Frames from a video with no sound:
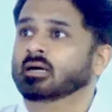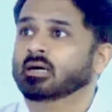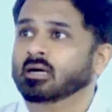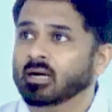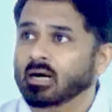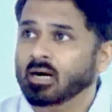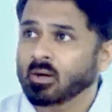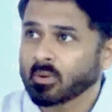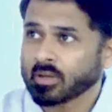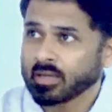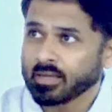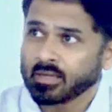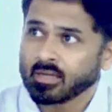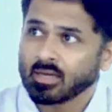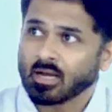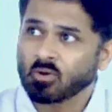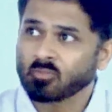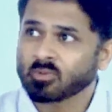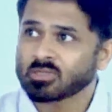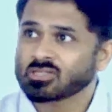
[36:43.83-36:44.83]
Okay,
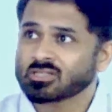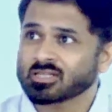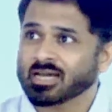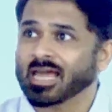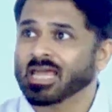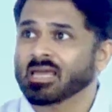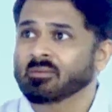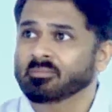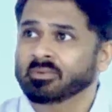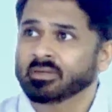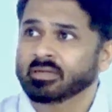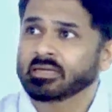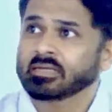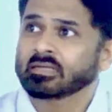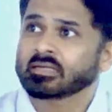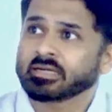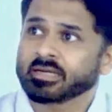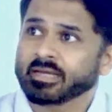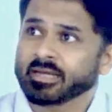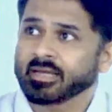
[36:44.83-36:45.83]
how much time in
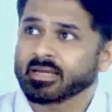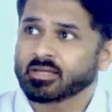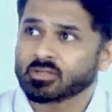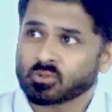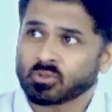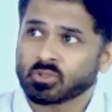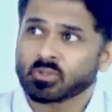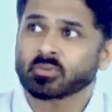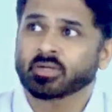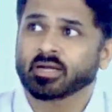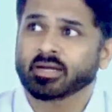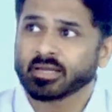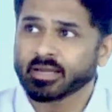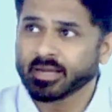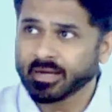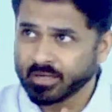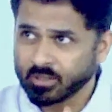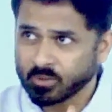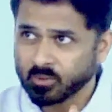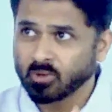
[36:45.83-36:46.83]
a day should you
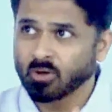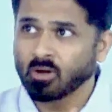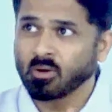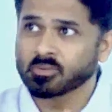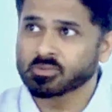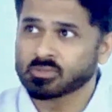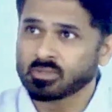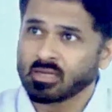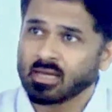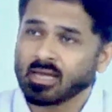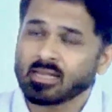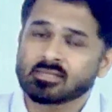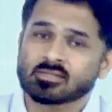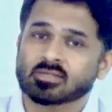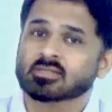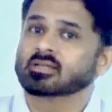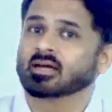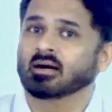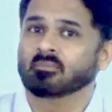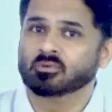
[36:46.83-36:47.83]
dedicate to your optional? I'll
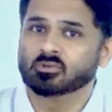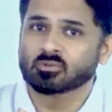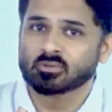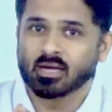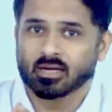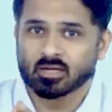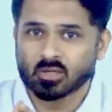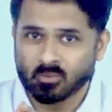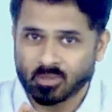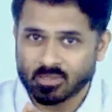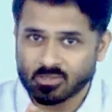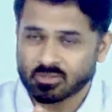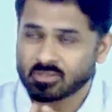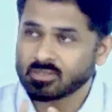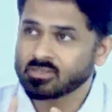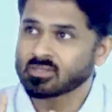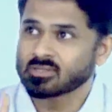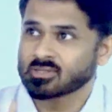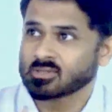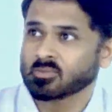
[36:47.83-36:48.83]
just come to that question.
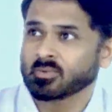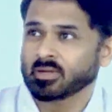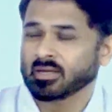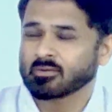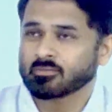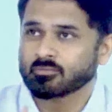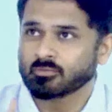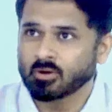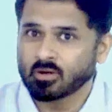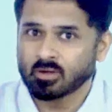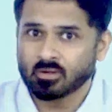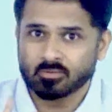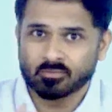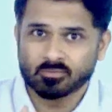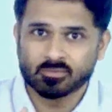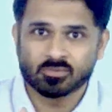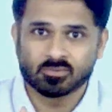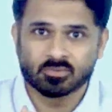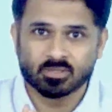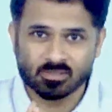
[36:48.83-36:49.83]
Just wait for a,
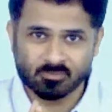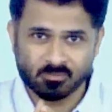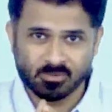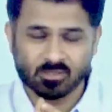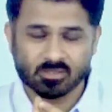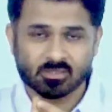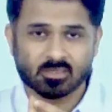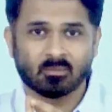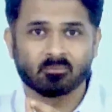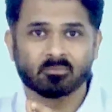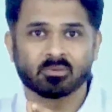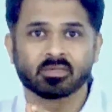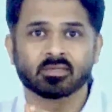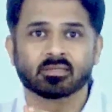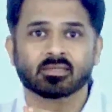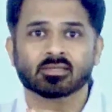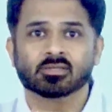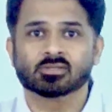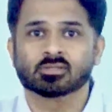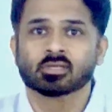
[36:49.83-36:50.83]
just complete
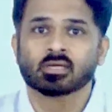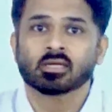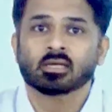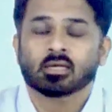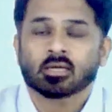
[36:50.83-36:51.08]
this.